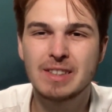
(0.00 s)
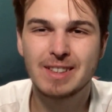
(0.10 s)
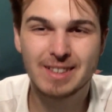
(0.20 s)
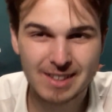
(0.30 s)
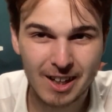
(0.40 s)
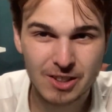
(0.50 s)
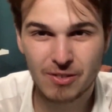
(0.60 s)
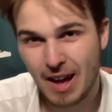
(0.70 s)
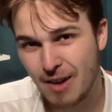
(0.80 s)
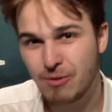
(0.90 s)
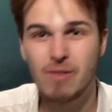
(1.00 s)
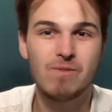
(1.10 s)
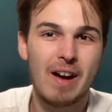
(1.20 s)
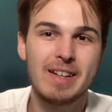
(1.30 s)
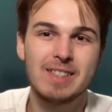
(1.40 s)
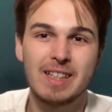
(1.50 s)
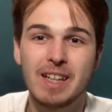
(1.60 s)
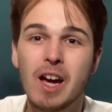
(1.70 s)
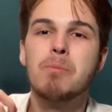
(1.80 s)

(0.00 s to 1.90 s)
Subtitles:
to discuss for F1 Fantasy.